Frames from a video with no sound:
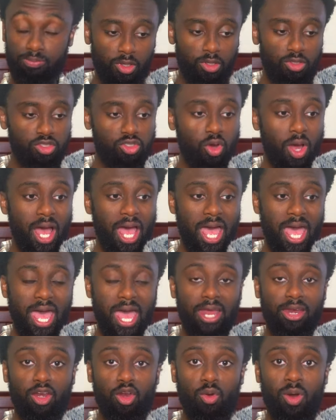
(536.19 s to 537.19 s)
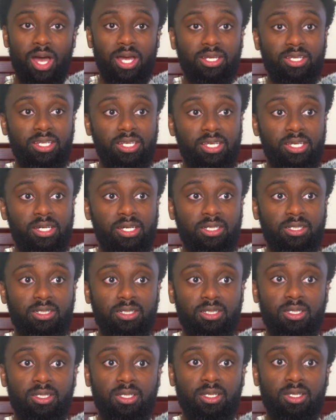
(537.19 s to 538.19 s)
So I had no idea,
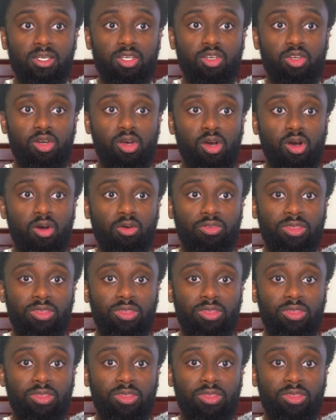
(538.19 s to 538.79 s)
you know,